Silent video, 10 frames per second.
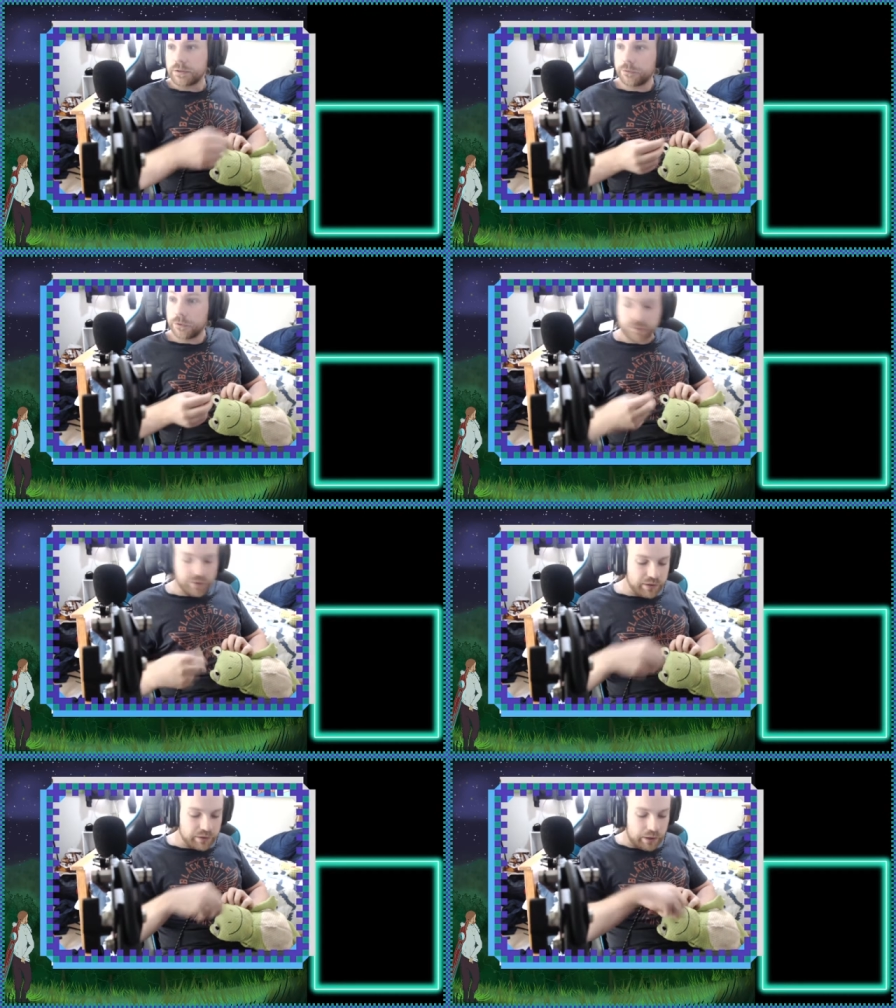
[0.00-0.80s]
Frog's
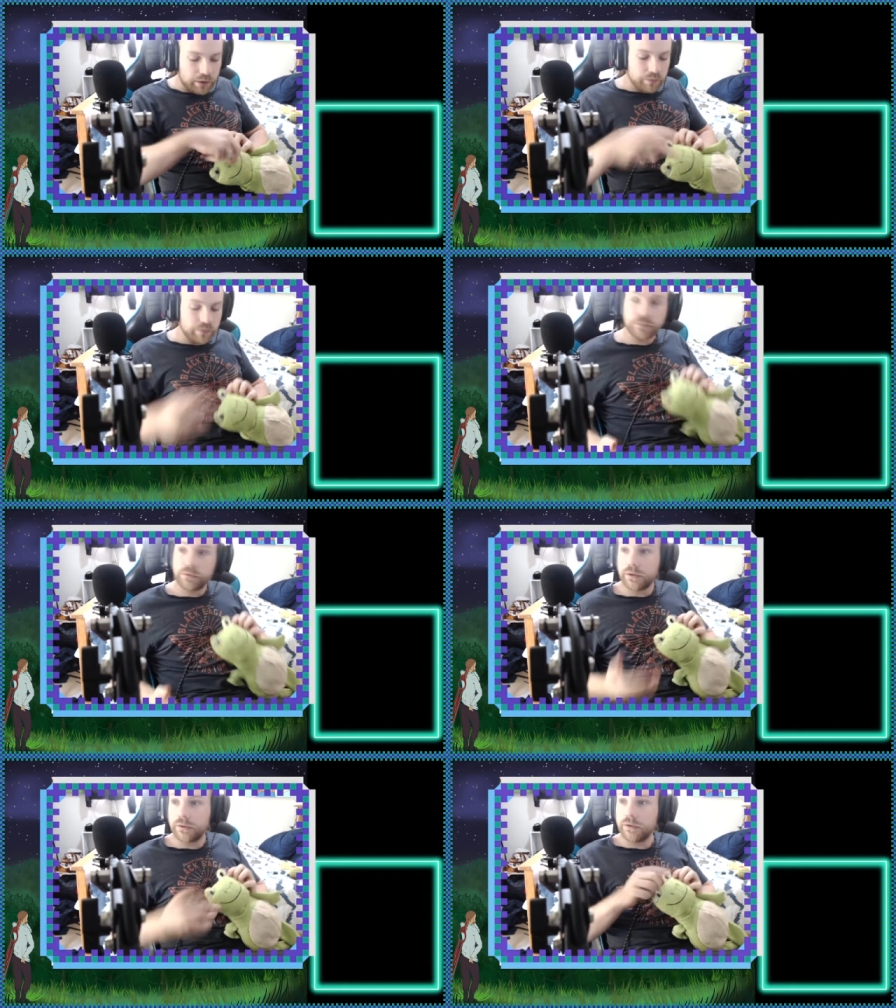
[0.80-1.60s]
face now,
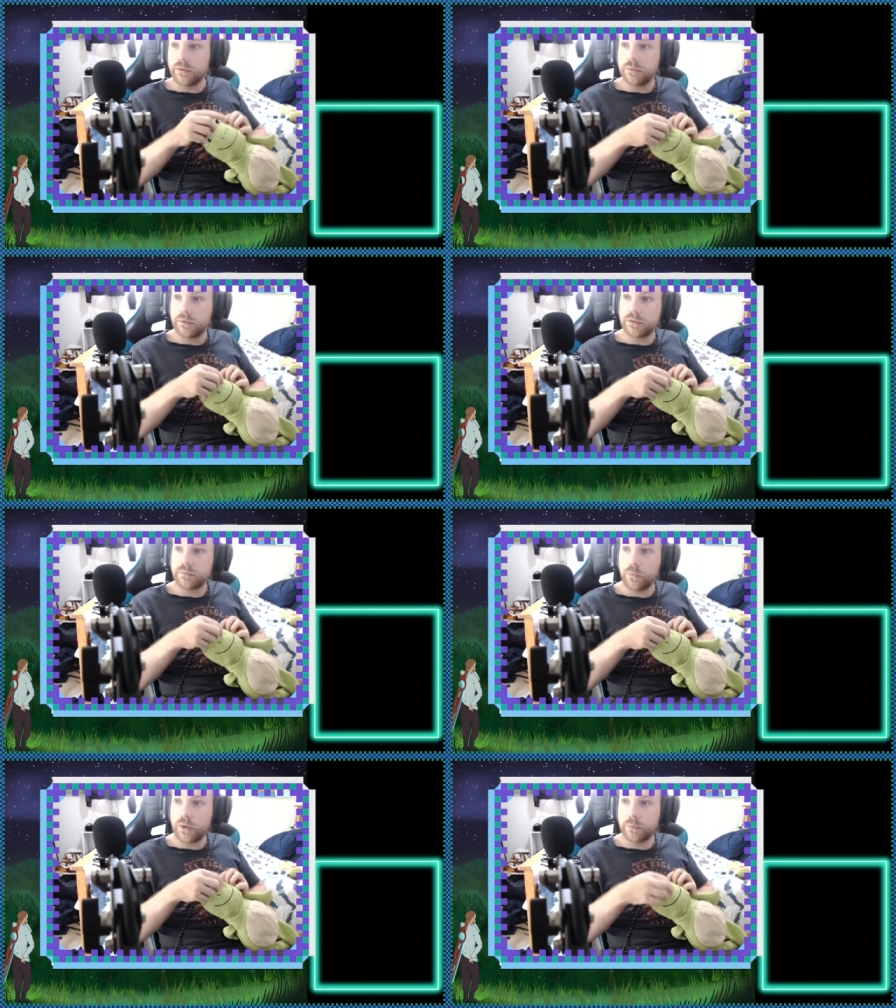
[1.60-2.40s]
rather than
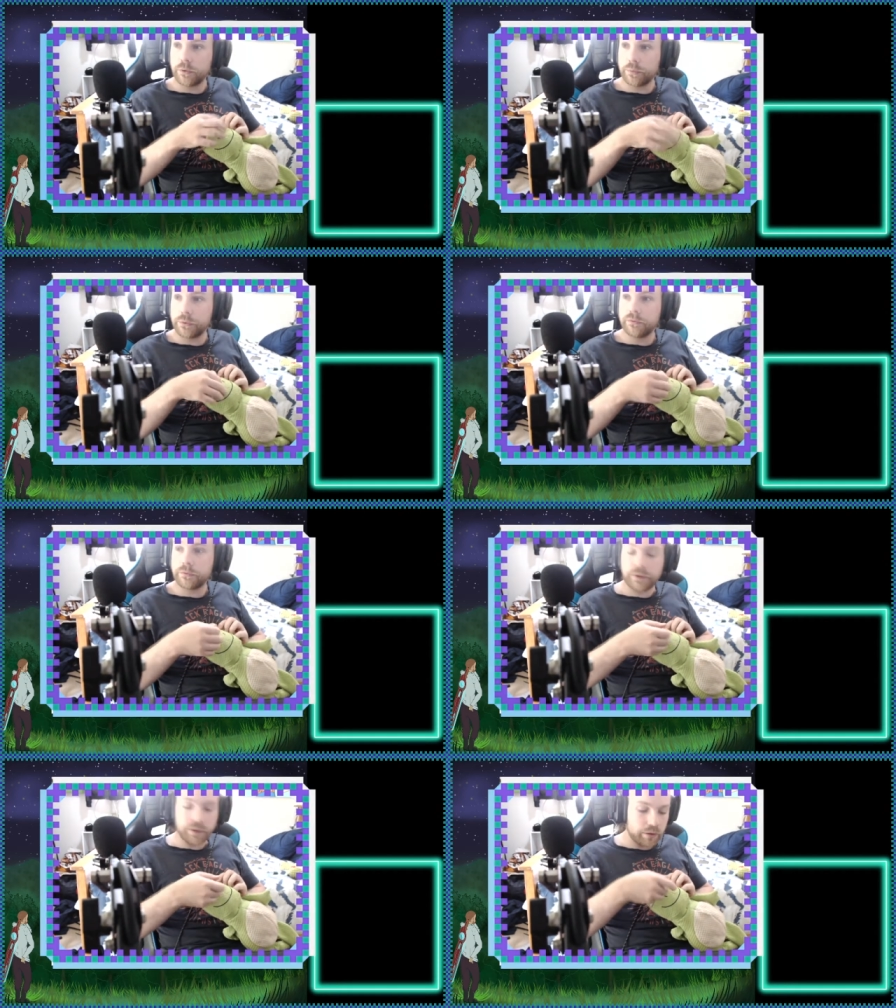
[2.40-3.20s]
way more important for
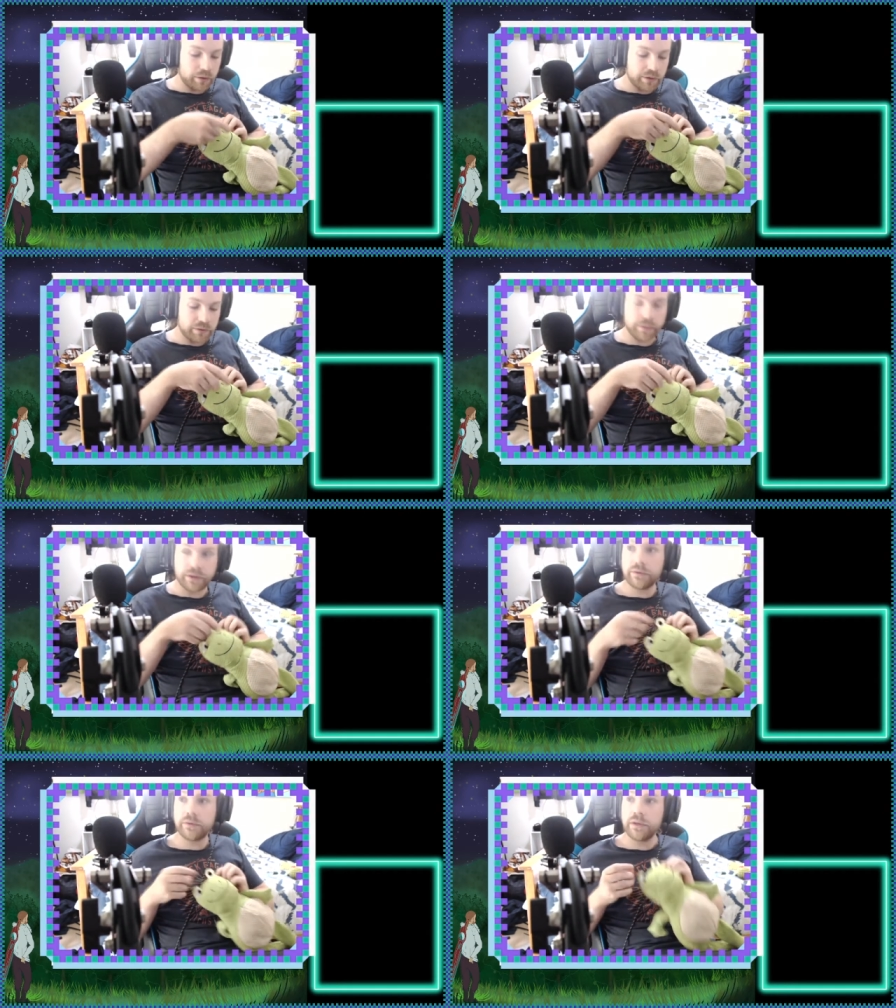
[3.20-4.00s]
me to know that his pin